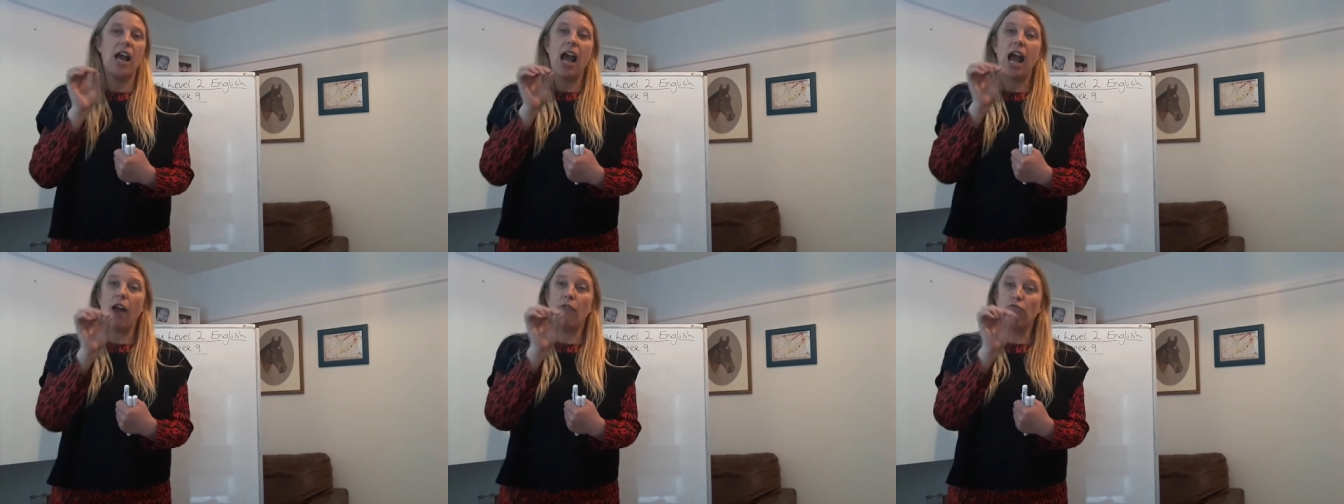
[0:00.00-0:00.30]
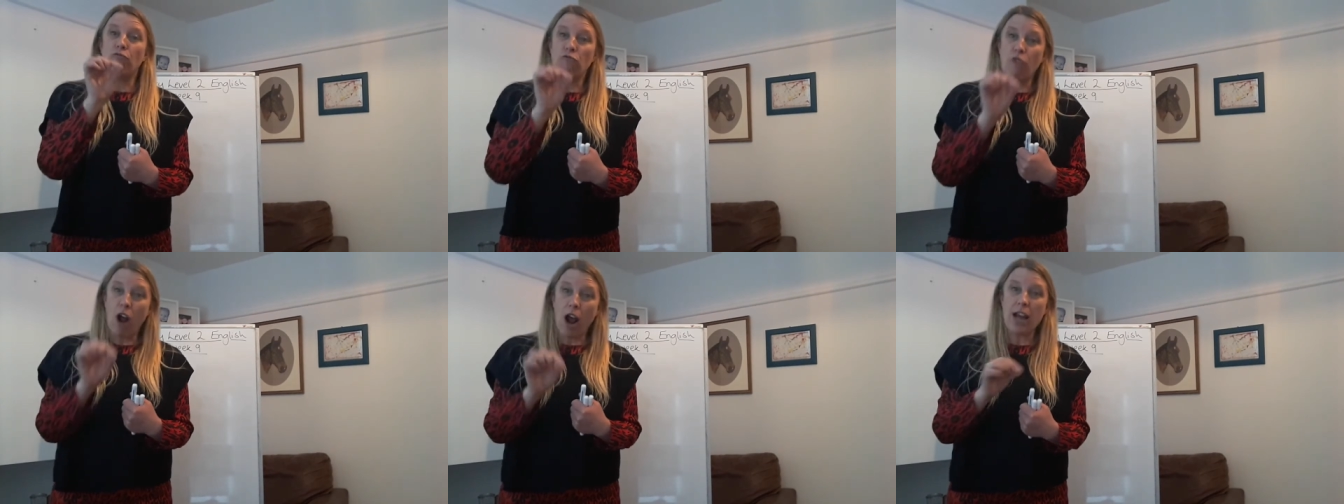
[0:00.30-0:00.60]

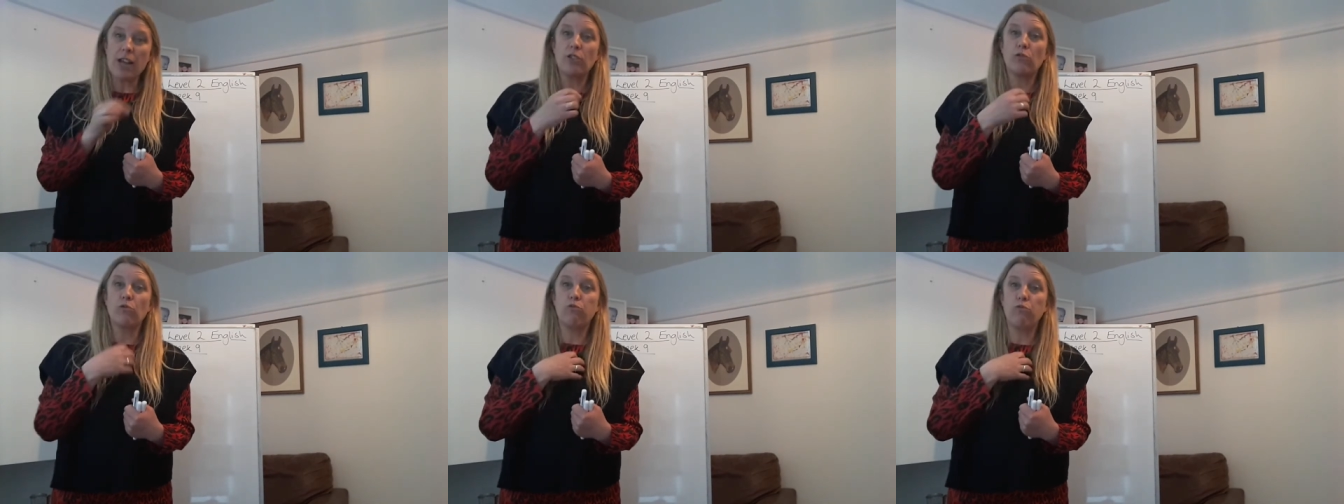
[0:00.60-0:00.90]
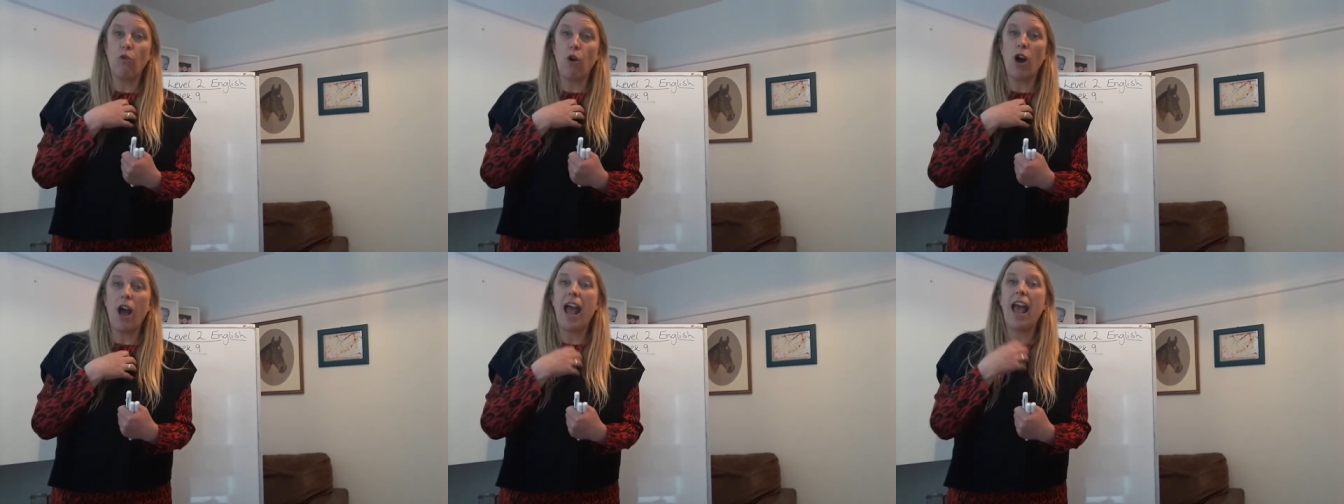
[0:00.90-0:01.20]
and write
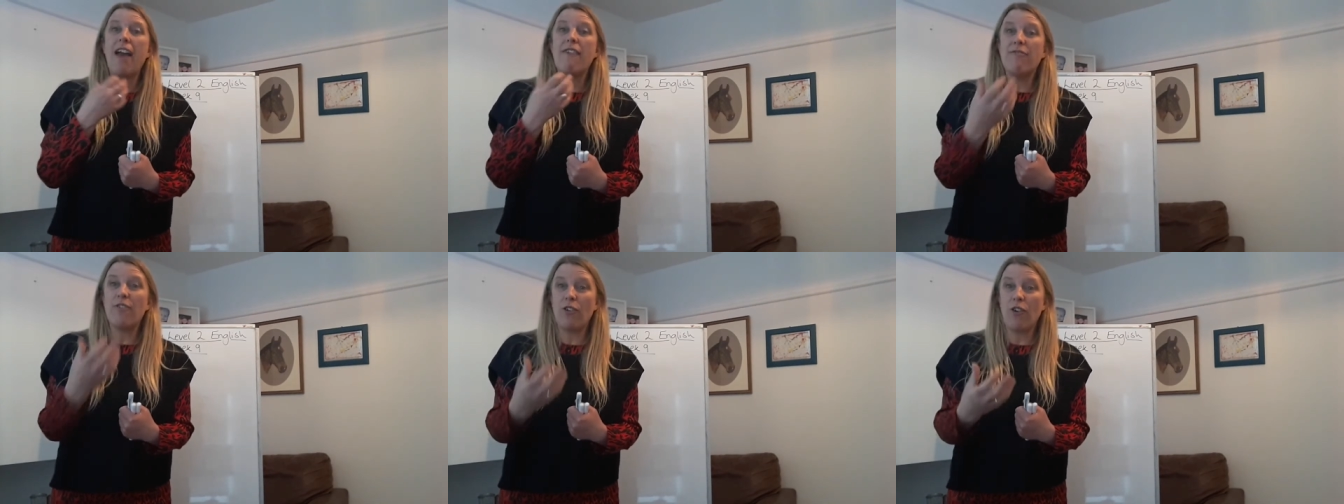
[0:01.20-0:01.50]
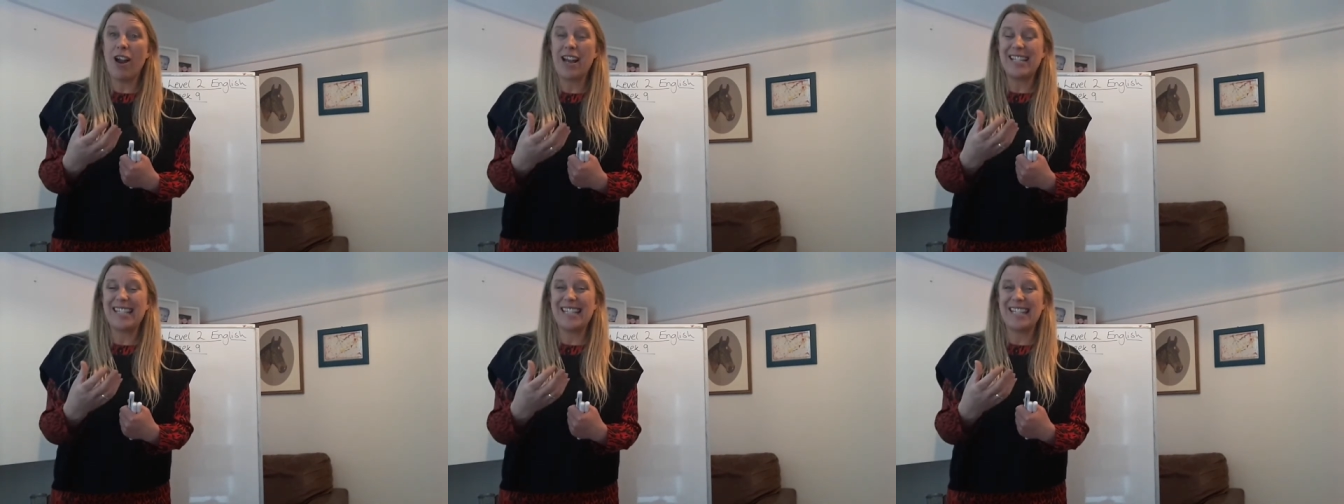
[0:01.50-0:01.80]
whatever
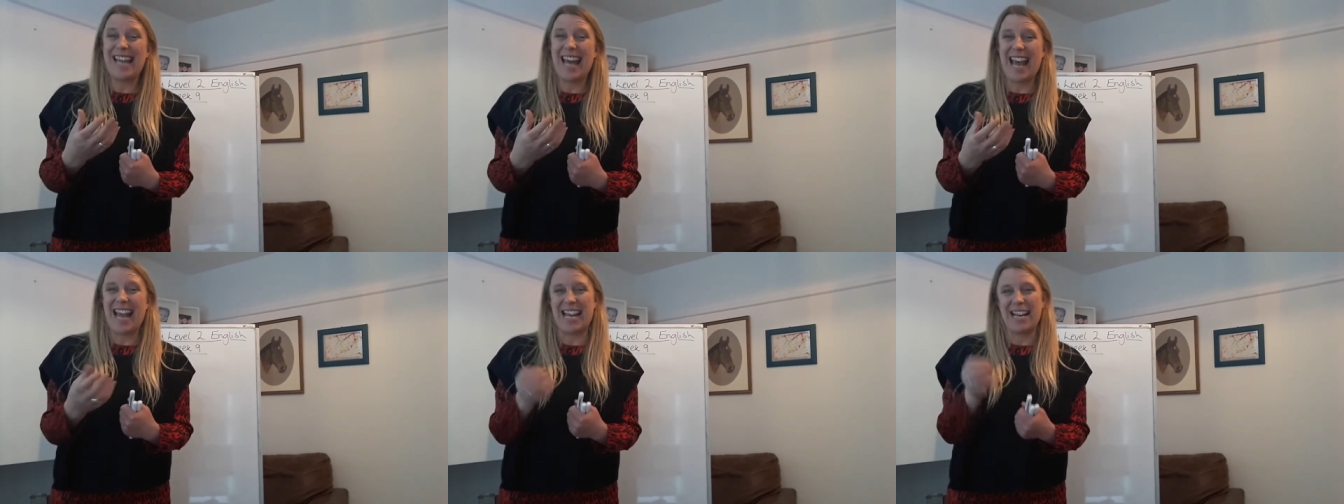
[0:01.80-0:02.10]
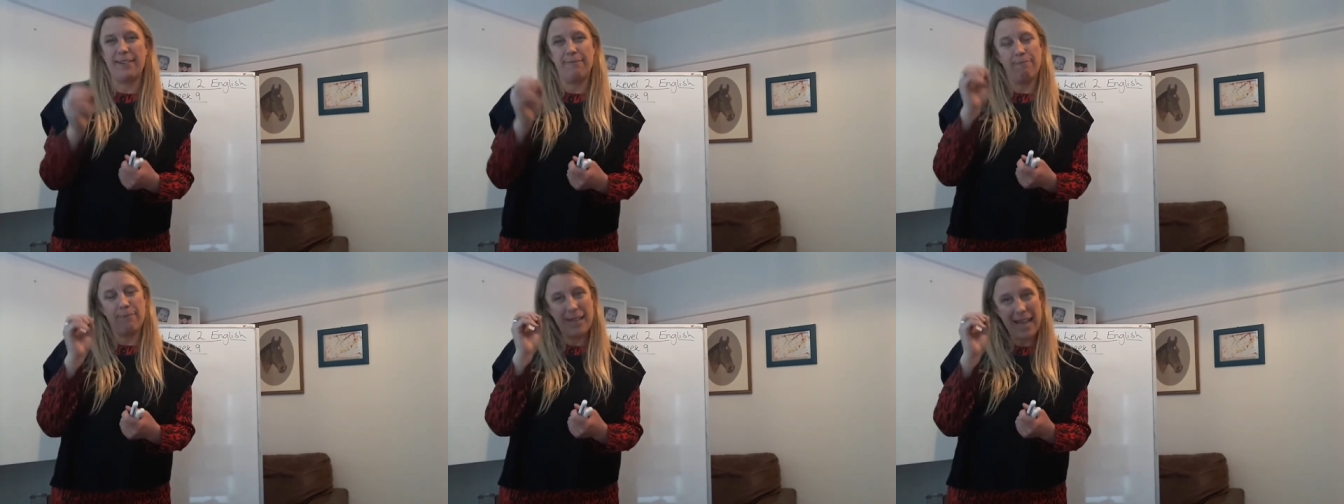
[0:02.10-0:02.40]
I
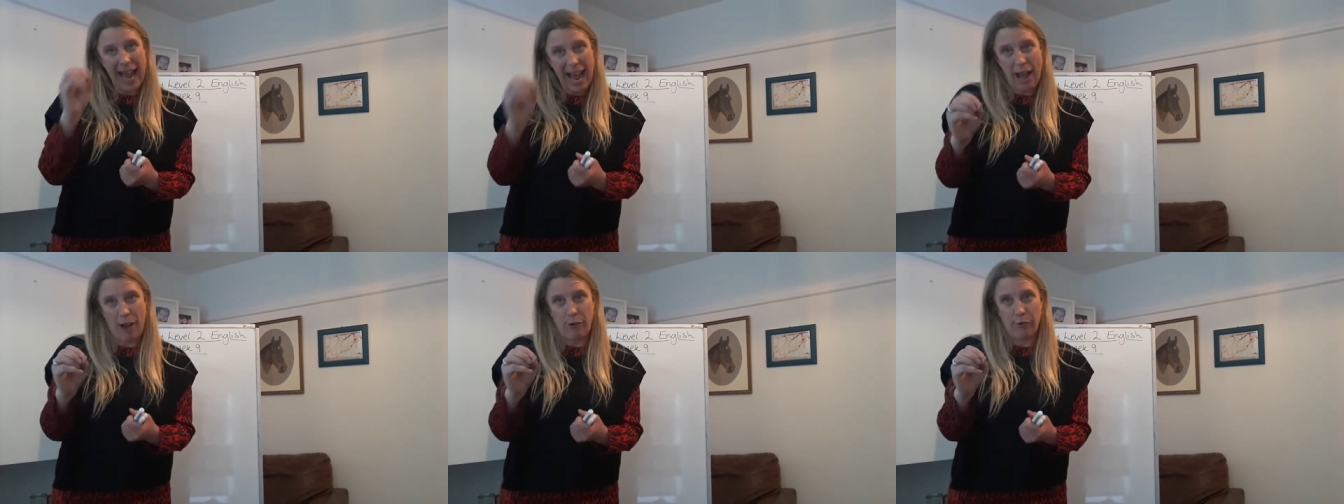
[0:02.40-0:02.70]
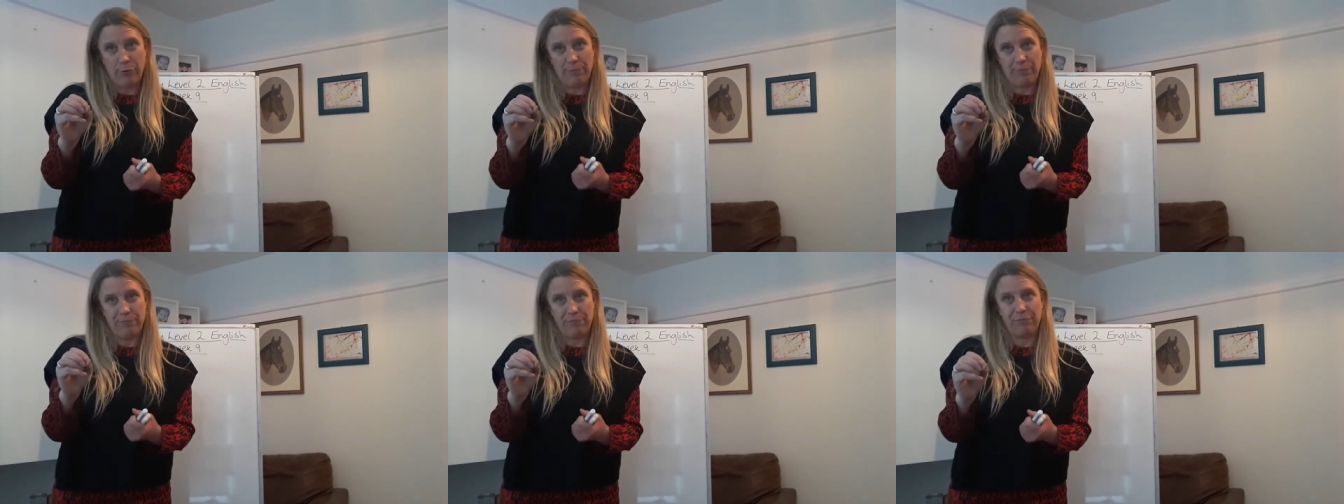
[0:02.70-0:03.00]
say. Now,